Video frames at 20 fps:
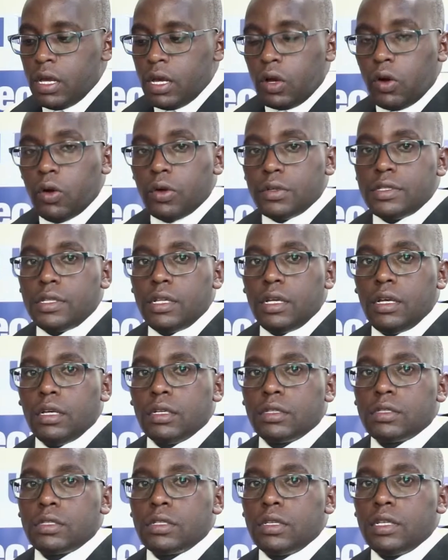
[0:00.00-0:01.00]
because
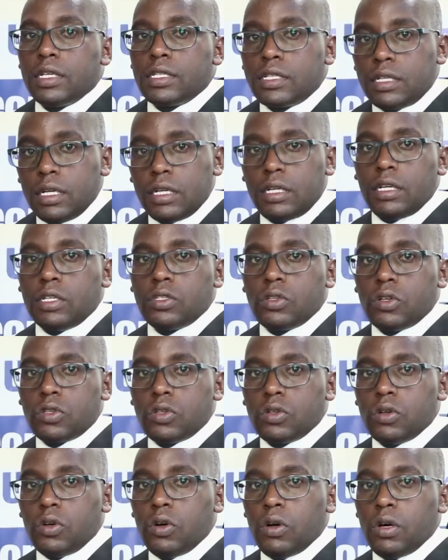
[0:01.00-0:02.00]
the state is
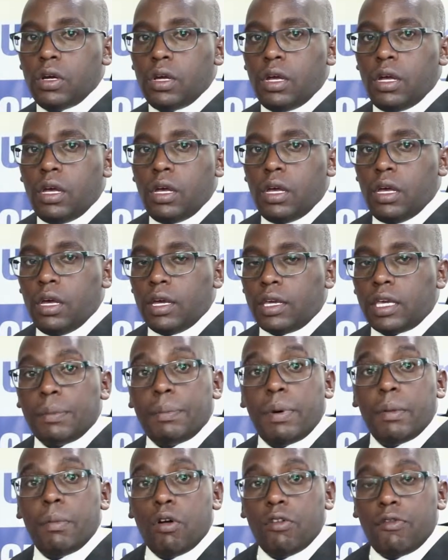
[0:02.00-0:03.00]
also
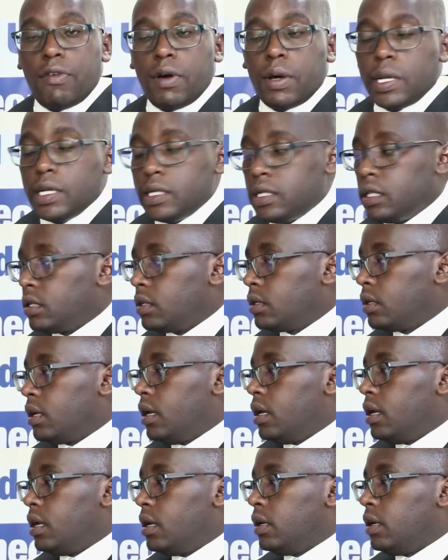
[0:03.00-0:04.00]
capable of violating
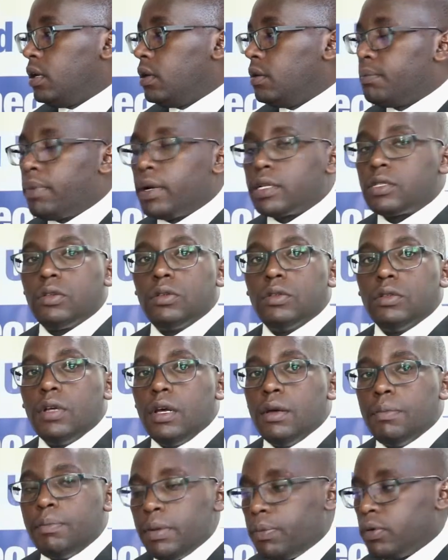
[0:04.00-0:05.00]

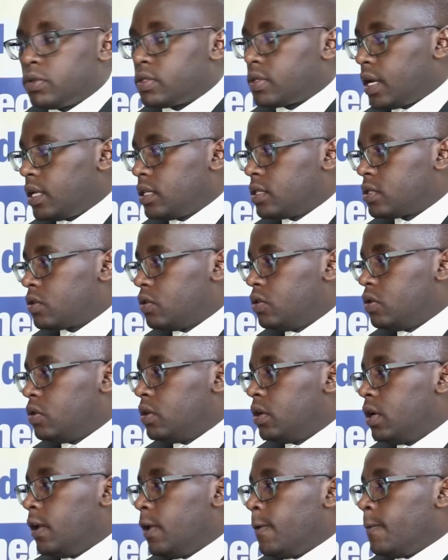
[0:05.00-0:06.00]
people's rights. So
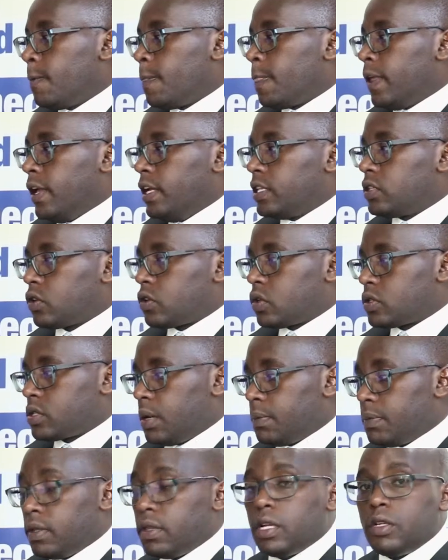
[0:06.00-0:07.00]
it's also
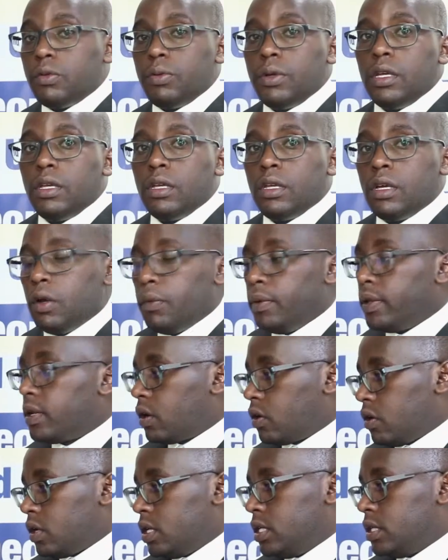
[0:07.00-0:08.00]
something that we
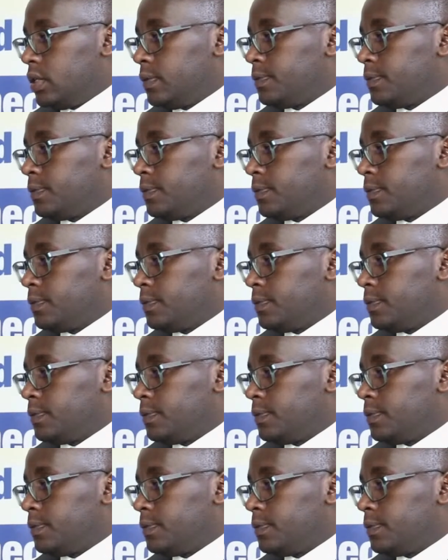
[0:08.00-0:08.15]
record.